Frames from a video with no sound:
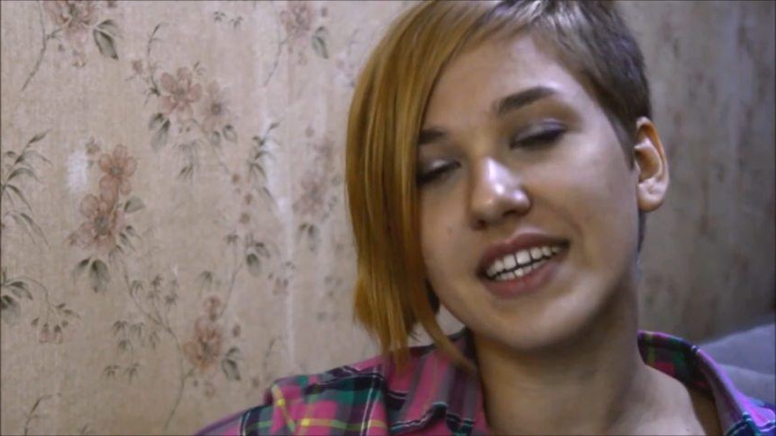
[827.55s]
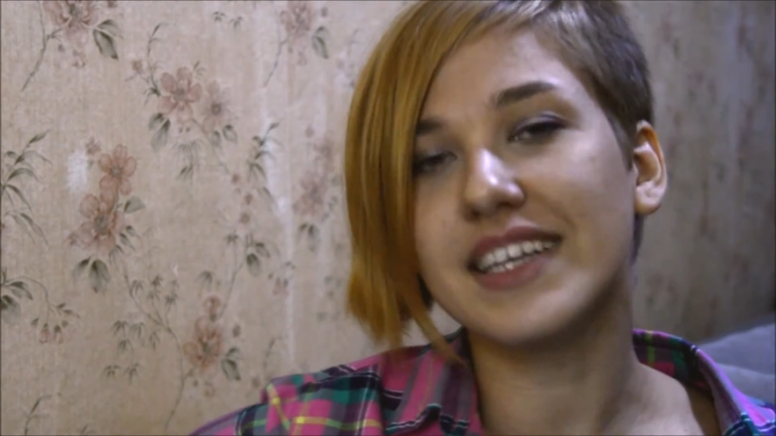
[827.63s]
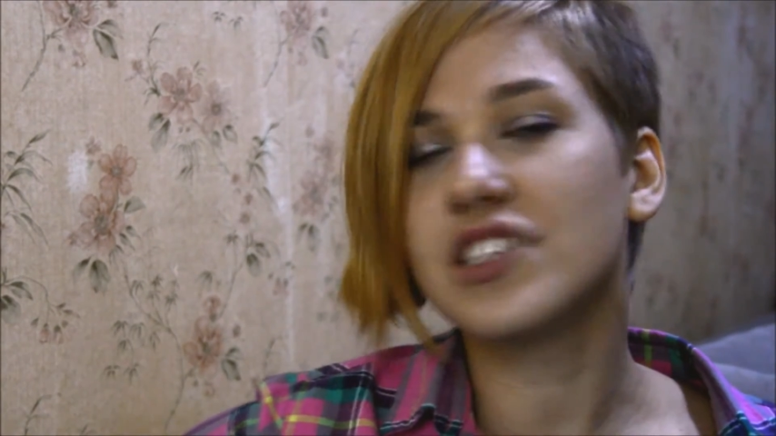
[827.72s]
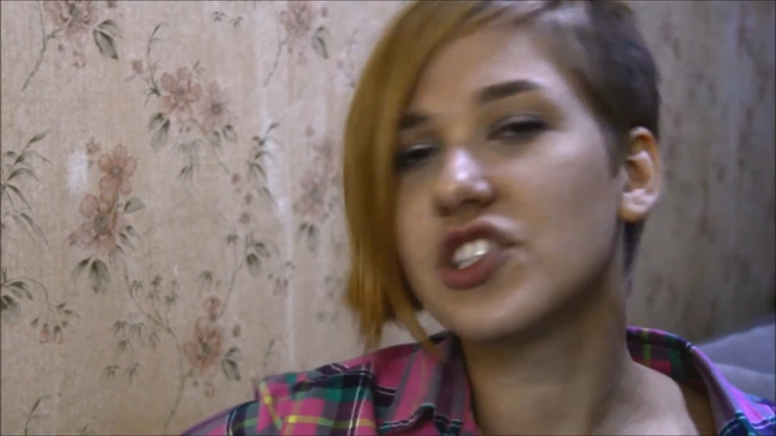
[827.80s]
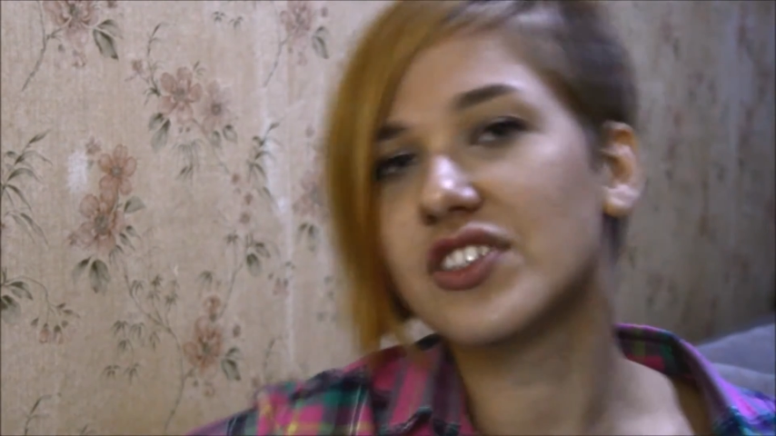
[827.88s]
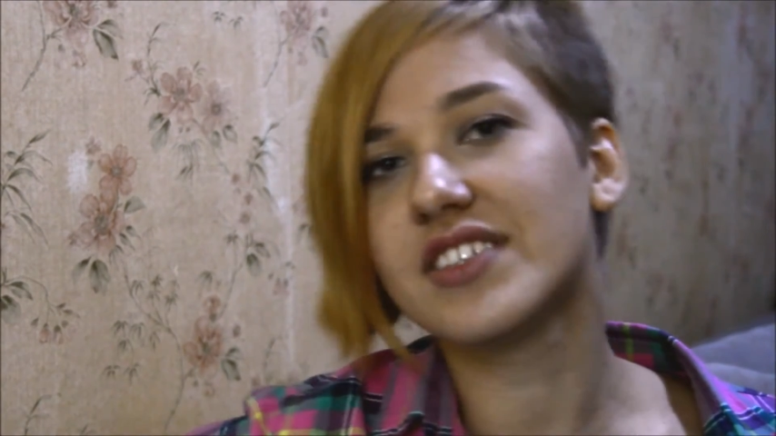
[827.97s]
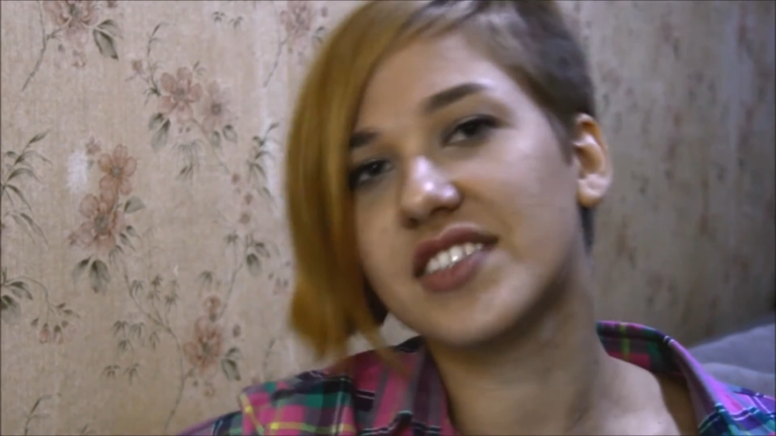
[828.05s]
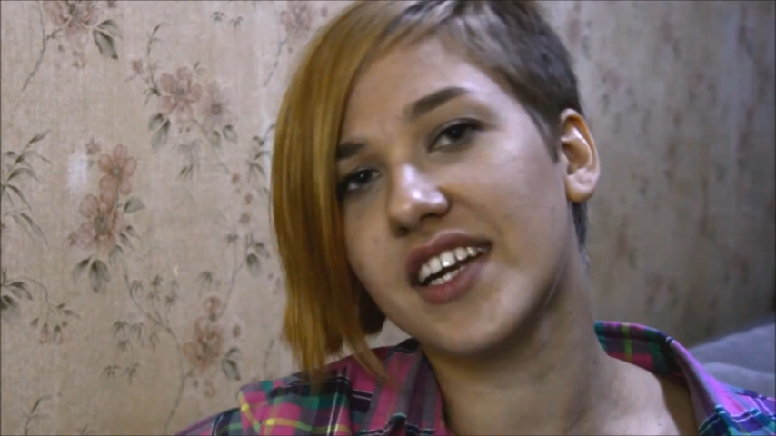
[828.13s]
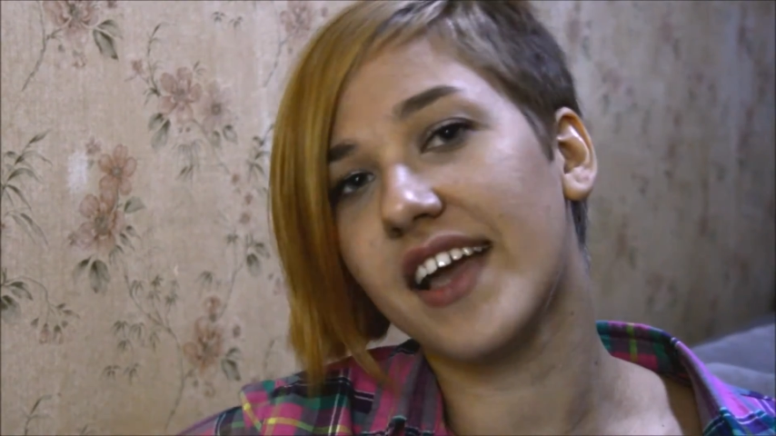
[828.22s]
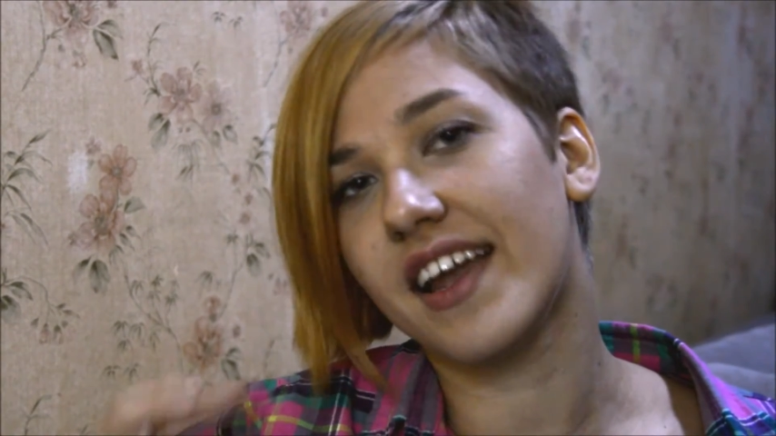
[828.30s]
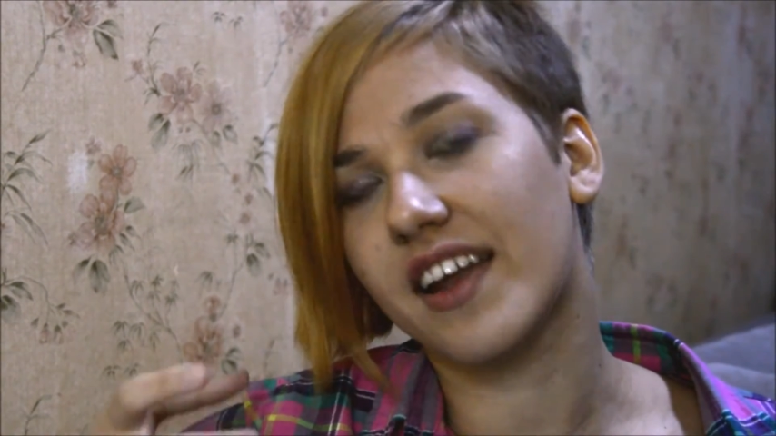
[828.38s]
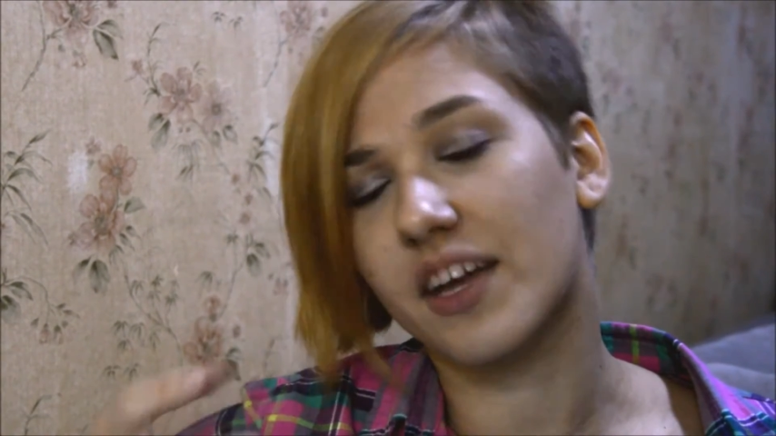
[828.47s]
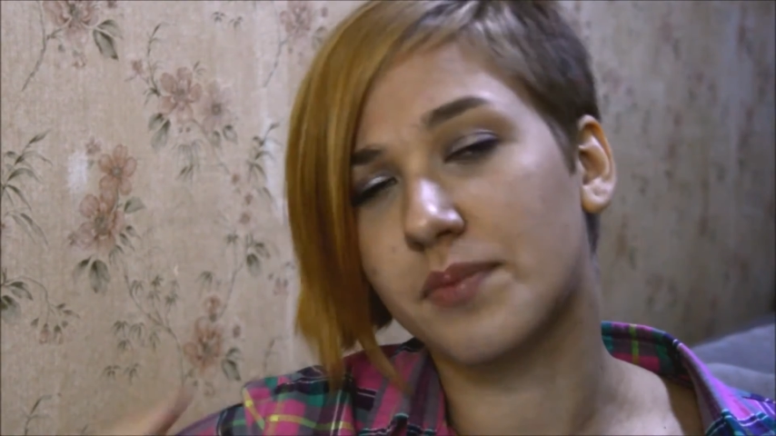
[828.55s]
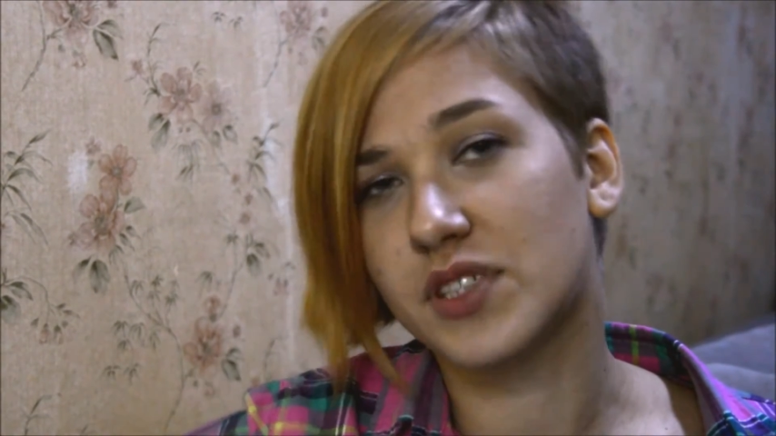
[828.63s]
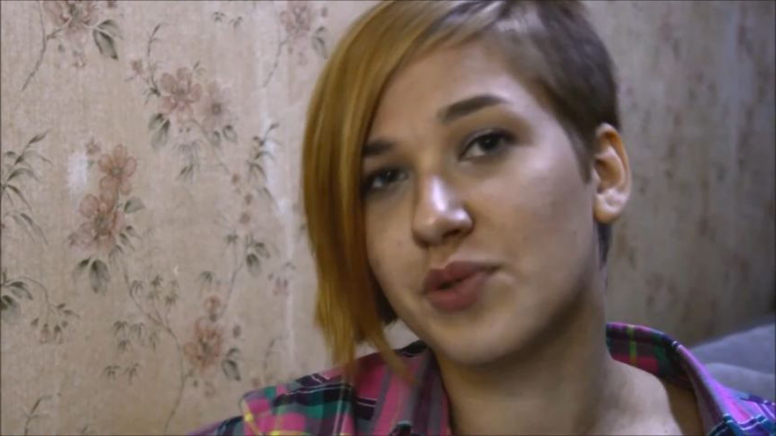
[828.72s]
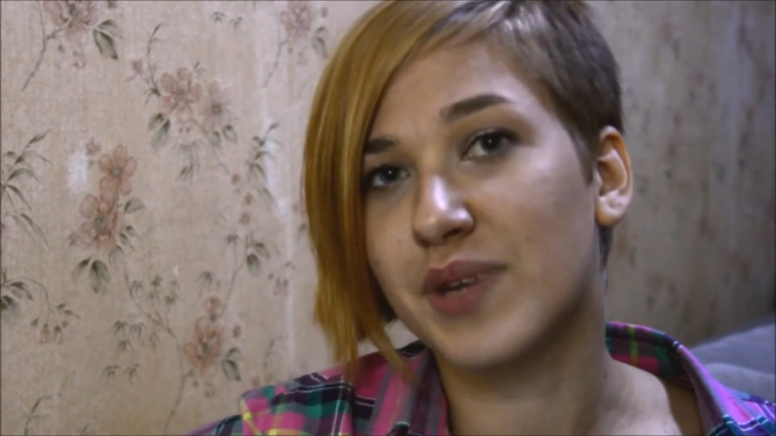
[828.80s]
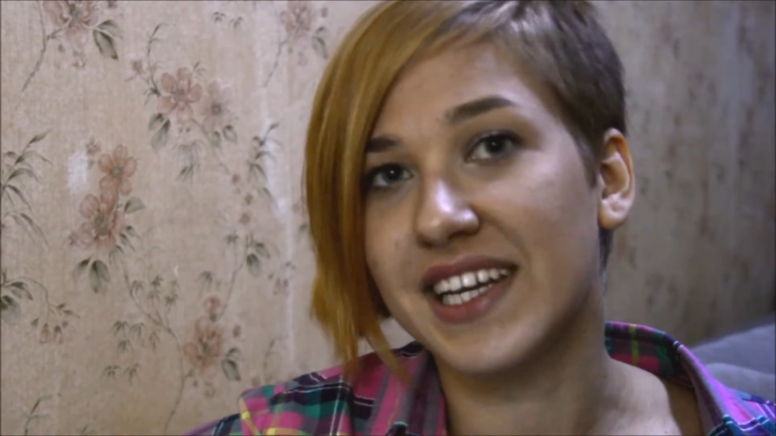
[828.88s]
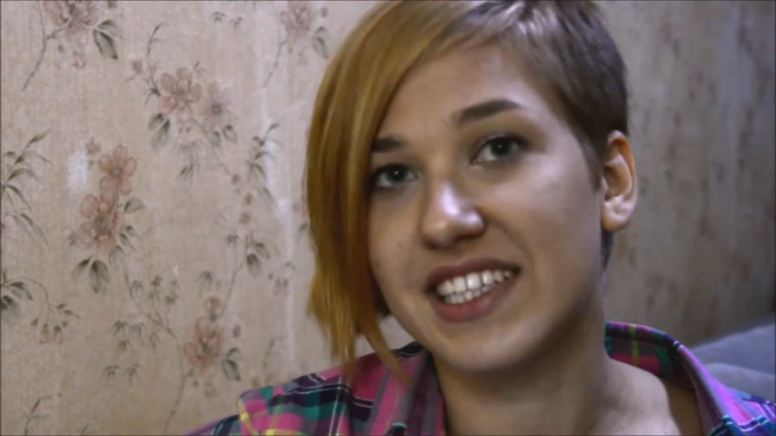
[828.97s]
interesting and
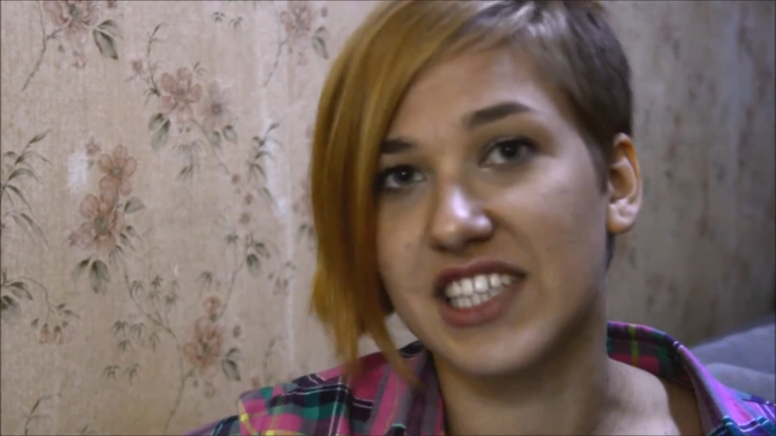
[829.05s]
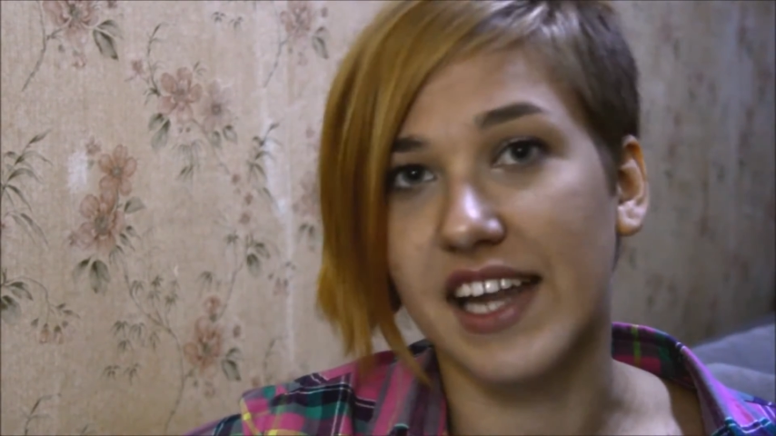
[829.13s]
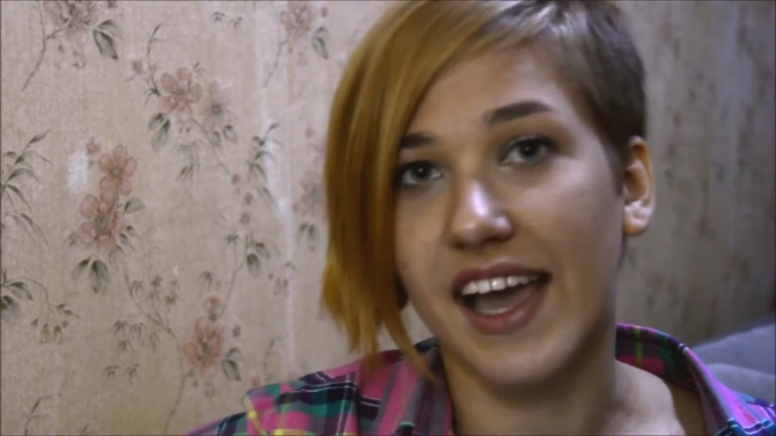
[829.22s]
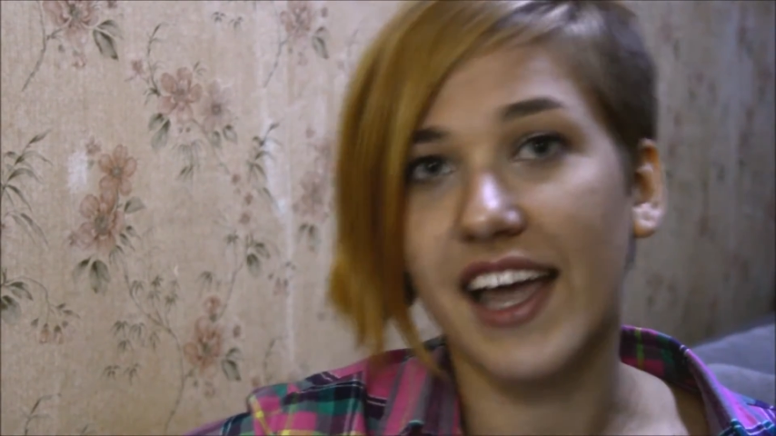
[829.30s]
captivating,